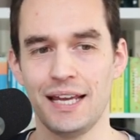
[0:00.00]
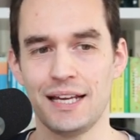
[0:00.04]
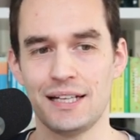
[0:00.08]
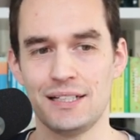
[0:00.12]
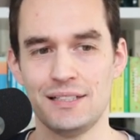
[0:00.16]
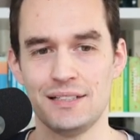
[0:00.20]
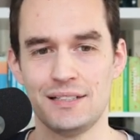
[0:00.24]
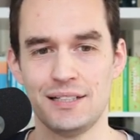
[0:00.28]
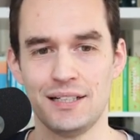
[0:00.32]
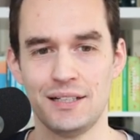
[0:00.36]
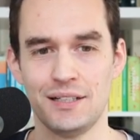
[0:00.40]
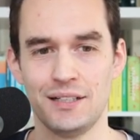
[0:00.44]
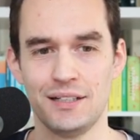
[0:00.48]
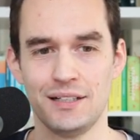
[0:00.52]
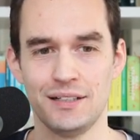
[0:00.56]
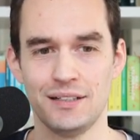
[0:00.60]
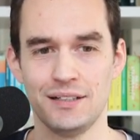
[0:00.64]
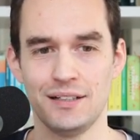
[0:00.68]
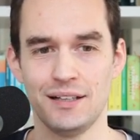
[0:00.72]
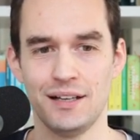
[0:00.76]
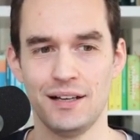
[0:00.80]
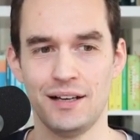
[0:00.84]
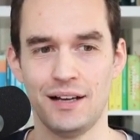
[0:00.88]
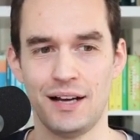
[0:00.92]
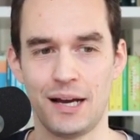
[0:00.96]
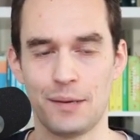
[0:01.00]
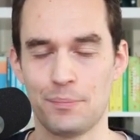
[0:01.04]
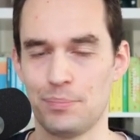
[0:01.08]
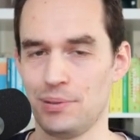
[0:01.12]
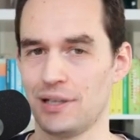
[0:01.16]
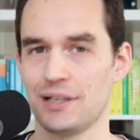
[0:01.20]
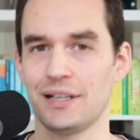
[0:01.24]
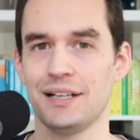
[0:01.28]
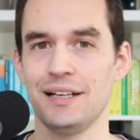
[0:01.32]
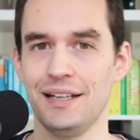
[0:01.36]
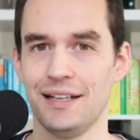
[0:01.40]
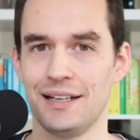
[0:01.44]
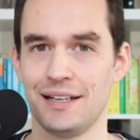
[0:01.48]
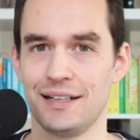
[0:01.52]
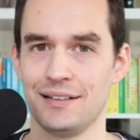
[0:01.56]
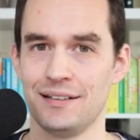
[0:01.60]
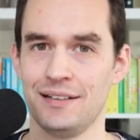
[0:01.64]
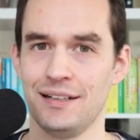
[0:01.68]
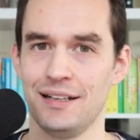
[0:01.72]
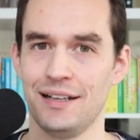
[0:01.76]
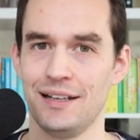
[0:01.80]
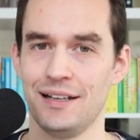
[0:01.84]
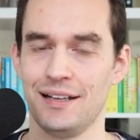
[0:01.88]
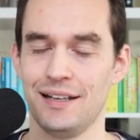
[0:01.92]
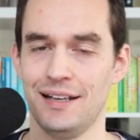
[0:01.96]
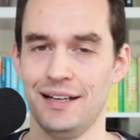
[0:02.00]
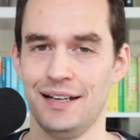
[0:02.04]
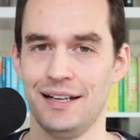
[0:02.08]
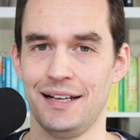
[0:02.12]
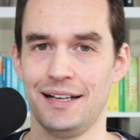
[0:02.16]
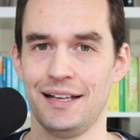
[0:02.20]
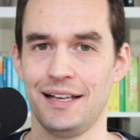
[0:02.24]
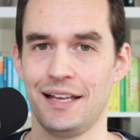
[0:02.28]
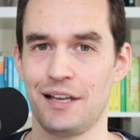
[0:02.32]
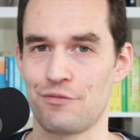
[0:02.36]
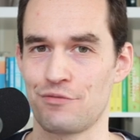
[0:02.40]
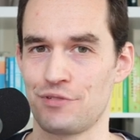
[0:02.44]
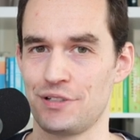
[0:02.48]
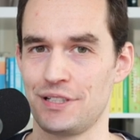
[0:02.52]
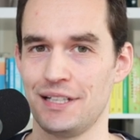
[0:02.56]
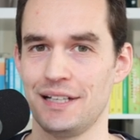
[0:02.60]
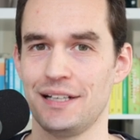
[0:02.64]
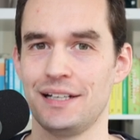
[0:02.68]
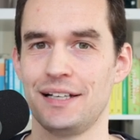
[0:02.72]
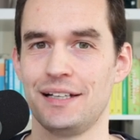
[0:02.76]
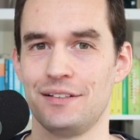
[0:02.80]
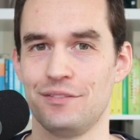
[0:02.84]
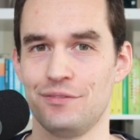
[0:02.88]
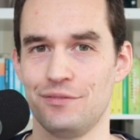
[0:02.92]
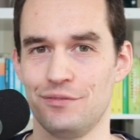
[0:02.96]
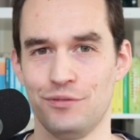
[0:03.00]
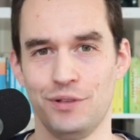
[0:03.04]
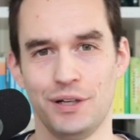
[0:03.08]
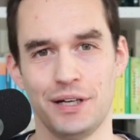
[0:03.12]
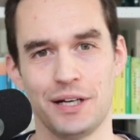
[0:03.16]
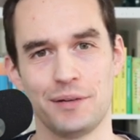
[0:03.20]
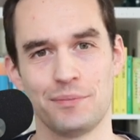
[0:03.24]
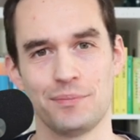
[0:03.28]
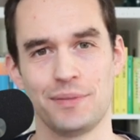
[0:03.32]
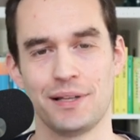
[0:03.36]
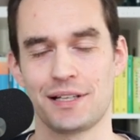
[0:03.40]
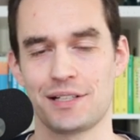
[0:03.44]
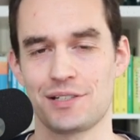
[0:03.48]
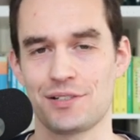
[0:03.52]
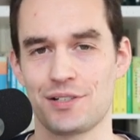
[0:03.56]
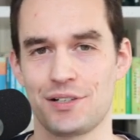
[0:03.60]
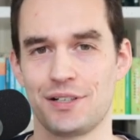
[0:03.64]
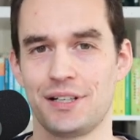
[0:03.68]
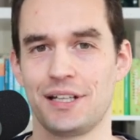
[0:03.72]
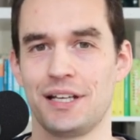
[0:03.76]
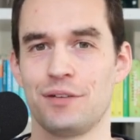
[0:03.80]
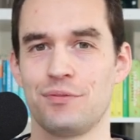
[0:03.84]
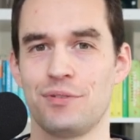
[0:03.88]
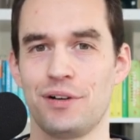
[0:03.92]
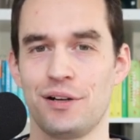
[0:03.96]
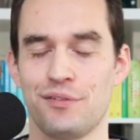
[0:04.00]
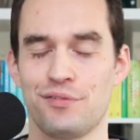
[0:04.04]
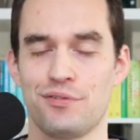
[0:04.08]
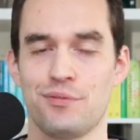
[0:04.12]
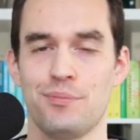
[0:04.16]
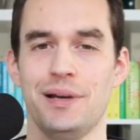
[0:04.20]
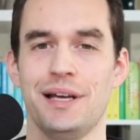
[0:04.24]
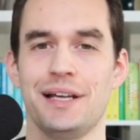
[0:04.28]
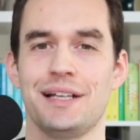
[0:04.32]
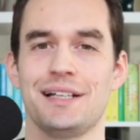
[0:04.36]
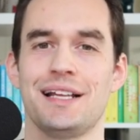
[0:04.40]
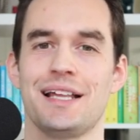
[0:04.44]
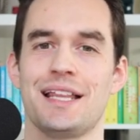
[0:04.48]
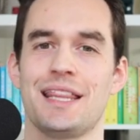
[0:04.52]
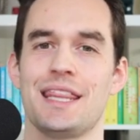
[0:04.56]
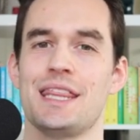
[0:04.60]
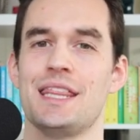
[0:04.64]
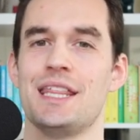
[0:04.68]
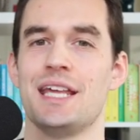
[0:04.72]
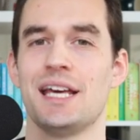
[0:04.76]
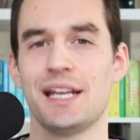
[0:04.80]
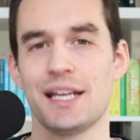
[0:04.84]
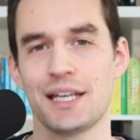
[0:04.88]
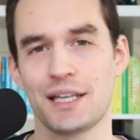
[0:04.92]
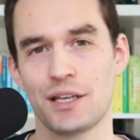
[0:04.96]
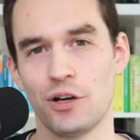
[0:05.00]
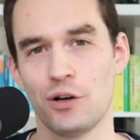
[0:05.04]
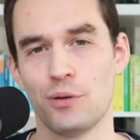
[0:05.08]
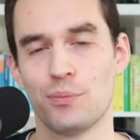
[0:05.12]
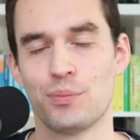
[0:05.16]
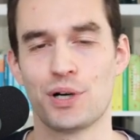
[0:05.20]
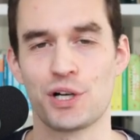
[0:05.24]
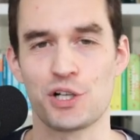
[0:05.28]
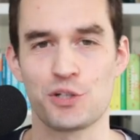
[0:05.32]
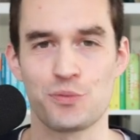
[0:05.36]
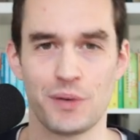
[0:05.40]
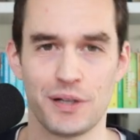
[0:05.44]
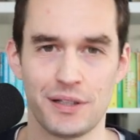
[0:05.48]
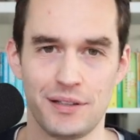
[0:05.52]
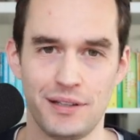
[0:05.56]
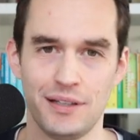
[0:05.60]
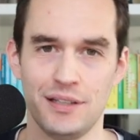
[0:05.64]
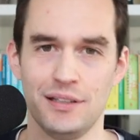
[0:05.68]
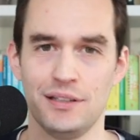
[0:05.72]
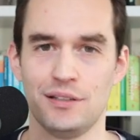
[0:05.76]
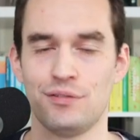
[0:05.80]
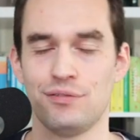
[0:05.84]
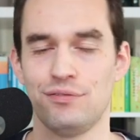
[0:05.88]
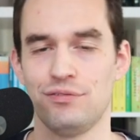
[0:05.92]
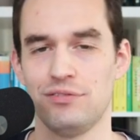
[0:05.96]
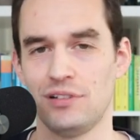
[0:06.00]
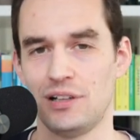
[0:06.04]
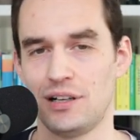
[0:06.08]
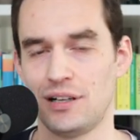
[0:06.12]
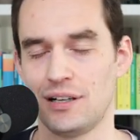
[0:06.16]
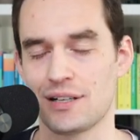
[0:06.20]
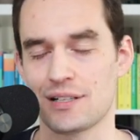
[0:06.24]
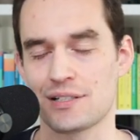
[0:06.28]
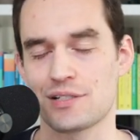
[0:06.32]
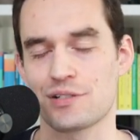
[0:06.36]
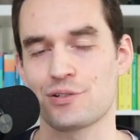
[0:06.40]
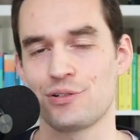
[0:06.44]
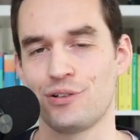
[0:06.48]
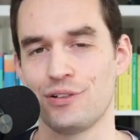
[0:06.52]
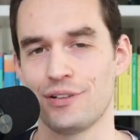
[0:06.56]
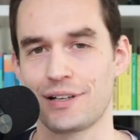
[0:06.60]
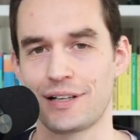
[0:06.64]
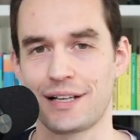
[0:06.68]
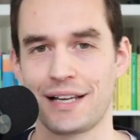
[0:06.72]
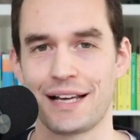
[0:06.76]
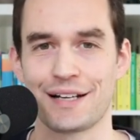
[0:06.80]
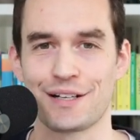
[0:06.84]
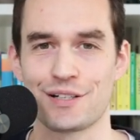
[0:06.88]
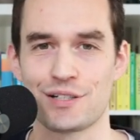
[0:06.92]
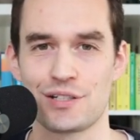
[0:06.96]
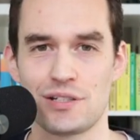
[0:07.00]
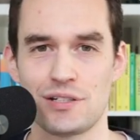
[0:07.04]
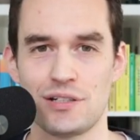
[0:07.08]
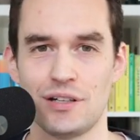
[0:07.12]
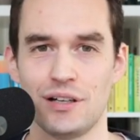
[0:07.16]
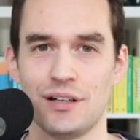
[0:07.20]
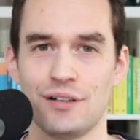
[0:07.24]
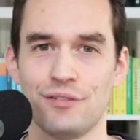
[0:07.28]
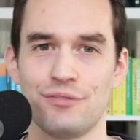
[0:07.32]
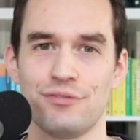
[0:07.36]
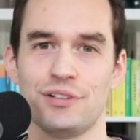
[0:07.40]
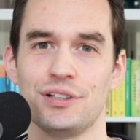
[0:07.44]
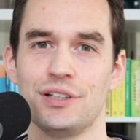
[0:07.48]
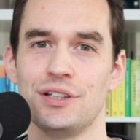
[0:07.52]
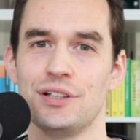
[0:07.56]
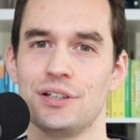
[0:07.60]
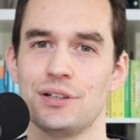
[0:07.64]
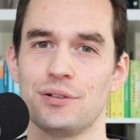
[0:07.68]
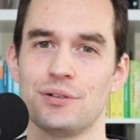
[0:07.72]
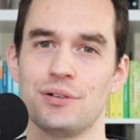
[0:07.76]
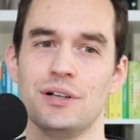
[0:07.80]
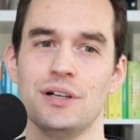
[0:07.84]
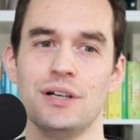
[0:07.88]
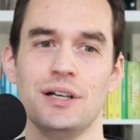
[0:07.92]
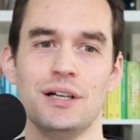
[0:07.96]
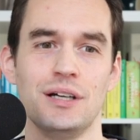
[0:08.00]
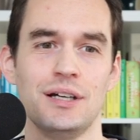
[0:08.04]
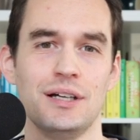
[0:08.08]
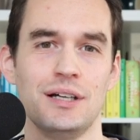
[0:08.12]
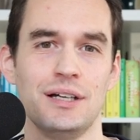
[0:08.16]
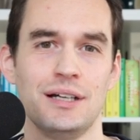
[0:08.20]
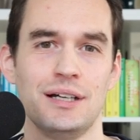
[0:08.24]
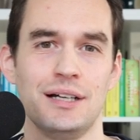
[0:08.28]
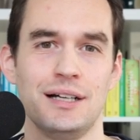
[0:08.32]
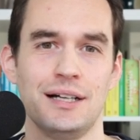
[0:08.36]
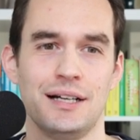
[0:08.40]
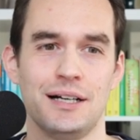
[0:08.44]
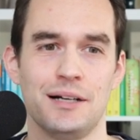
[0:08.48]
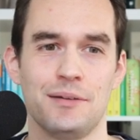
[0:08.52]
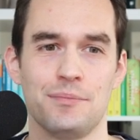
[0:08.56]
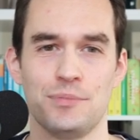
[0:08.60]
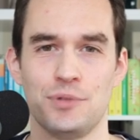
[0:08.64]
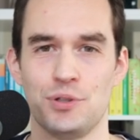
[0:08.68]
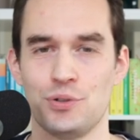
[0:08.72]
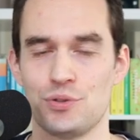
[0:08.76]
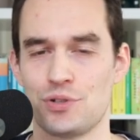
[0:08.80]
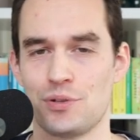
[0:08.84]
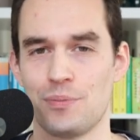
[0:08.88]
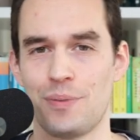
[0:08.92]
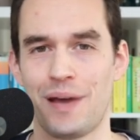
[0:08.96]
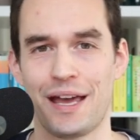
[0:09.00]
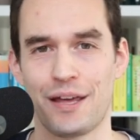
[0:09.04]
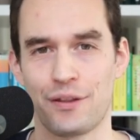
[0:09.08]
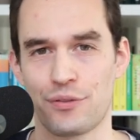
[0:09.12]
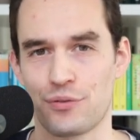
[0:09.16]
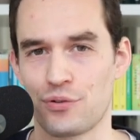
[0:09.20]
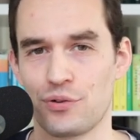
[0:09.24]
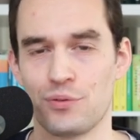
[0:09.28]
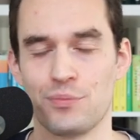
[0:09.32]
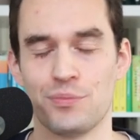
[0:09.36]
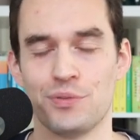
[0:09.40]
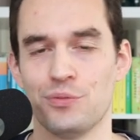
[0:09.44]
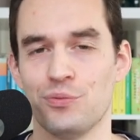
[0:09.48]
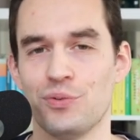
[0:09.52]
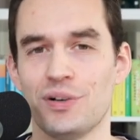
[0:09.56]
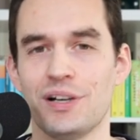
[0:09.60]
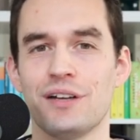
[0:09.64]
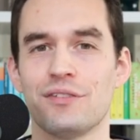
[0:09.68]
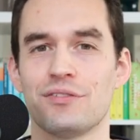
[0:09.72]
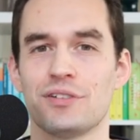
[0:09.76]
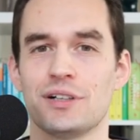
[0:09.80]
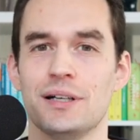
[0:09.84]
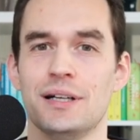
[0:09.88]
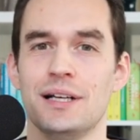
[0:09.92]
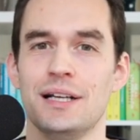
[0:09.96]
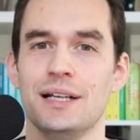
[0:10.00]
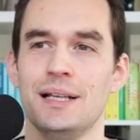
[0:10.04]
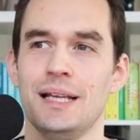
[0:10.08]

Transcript: And I plug it in every night when I'm like starting to get ready for bed. And then I go brush my teeth, floss, all that kind of stuff, and, you know, use the bathroom and whatever.